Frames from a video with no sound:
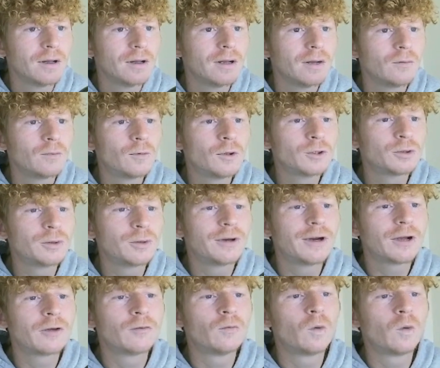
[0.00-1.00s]
What do we
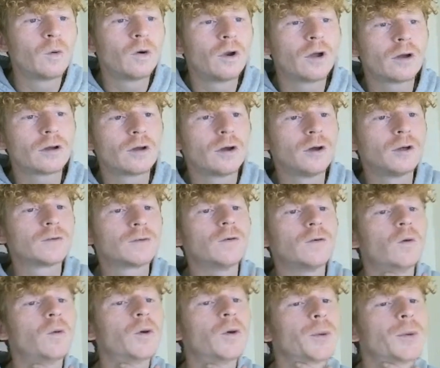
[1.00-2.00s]
reckon Warlock goes
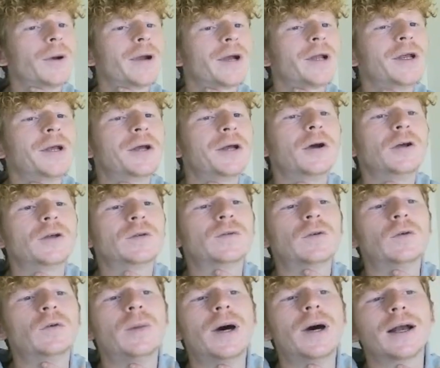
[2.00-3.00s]
for? What do we reckon he goes
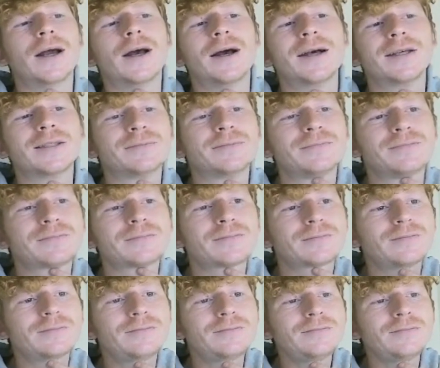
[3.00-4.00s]
for, my guys?
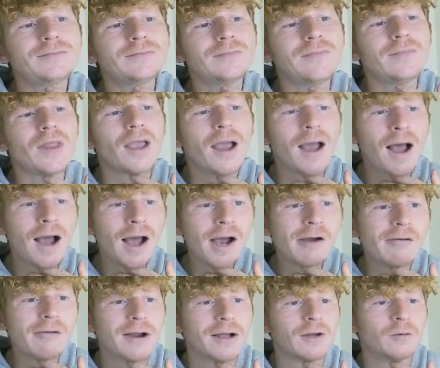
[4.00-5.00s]
I
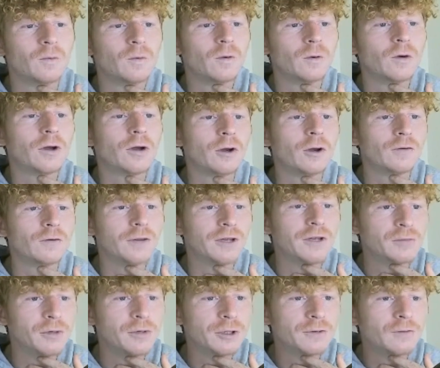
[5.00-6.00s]
reckon Warlock goes for
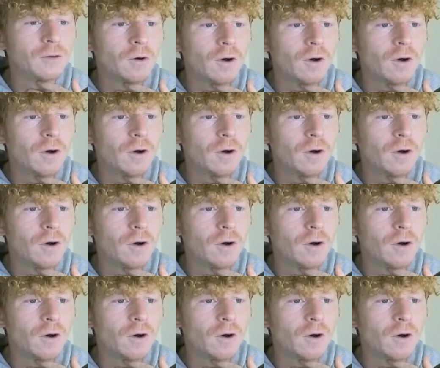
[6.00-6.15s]
this Moose Ball